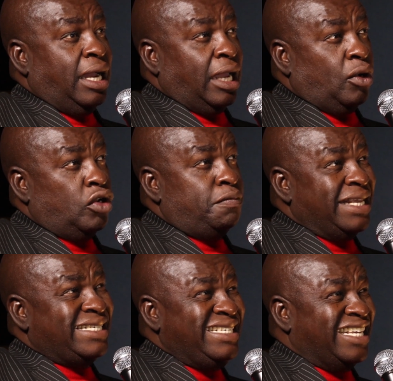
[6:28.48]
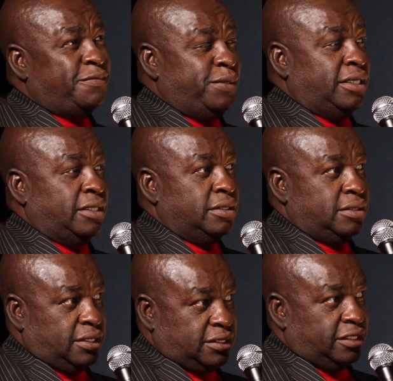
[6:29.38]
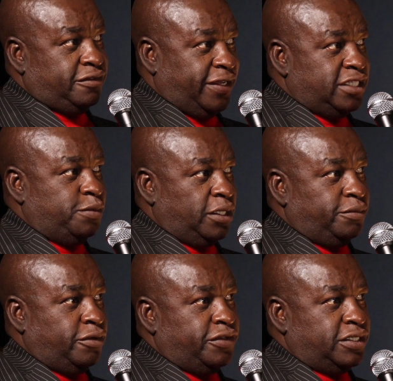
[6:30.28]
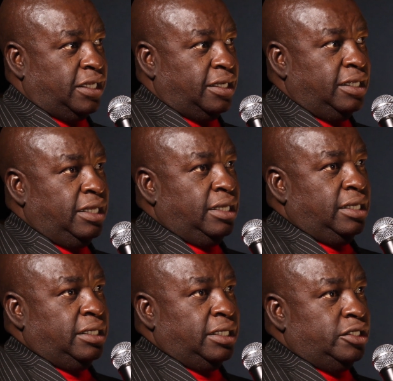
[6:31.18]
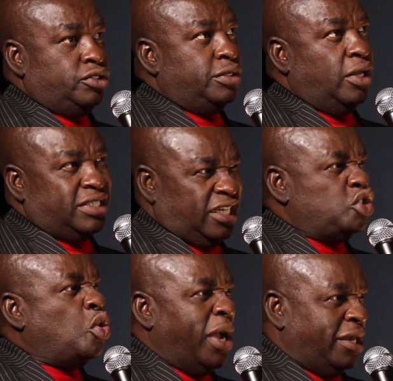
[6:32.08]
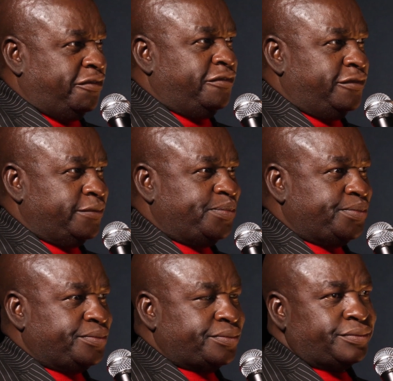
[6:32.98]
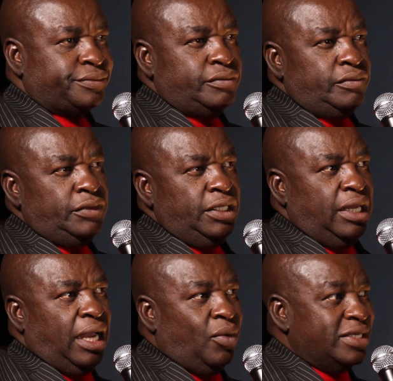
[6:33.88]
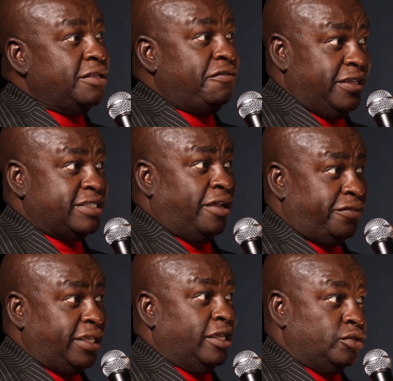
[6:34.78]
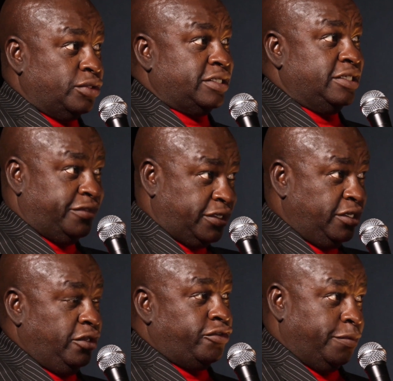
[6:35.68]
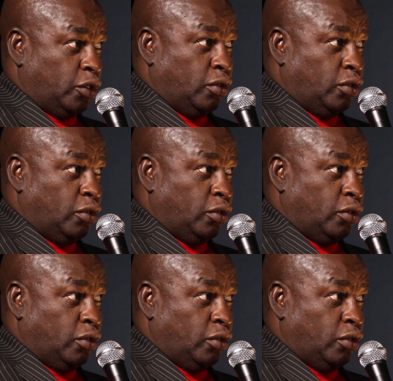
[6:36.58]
I got my CSP, the Certified Speaking Professional, in 2012. I was the first African to receive it from the